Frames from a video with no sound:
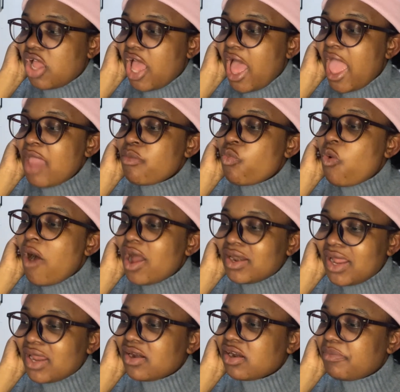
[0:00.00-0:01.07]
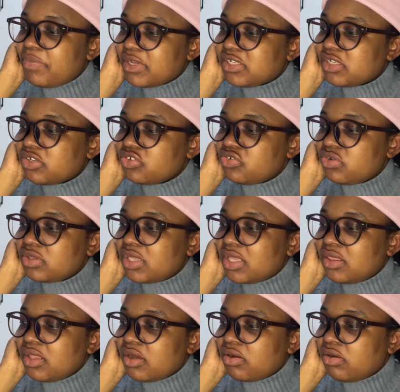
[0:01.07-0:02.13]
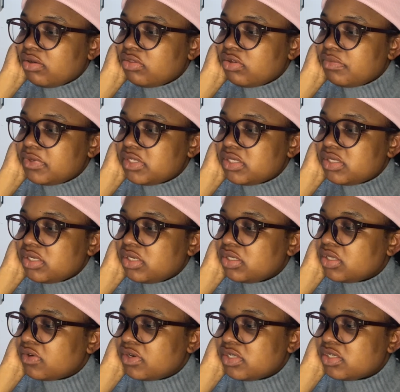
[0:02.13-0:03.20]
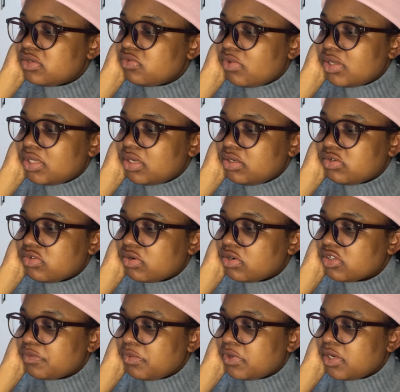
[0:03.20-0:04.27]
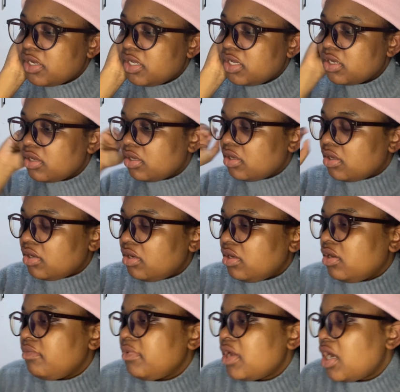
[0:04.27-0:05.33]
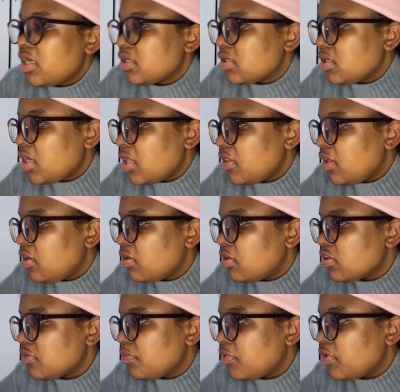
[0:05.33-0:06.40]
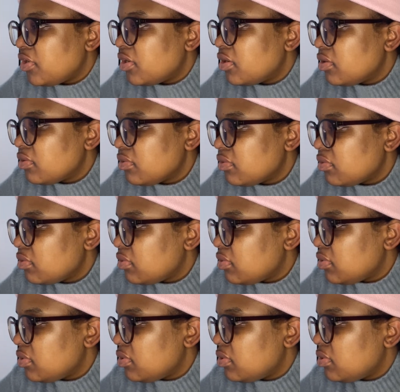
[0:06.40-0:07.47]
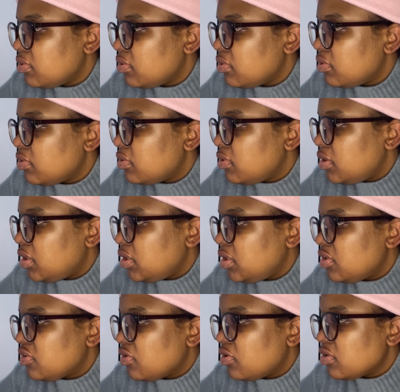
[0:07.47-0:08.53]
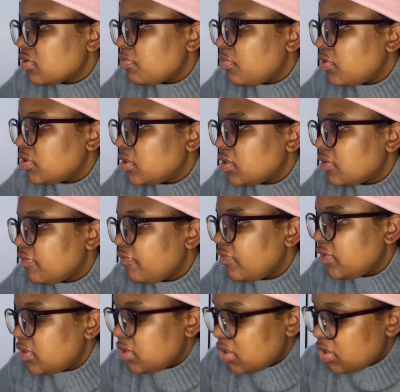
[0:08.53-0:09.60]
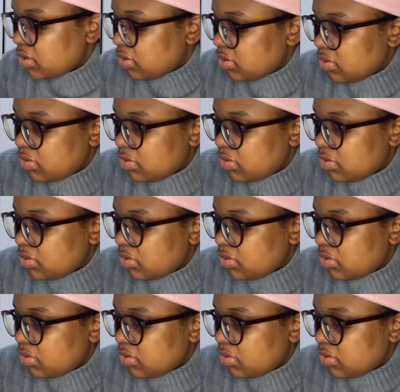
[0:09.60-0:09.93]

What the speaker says: I'm 100% sure that they're all domestic. There isn't one that is cross-border here. Let me ask, are they cross-border? Are these cross-border fintechs?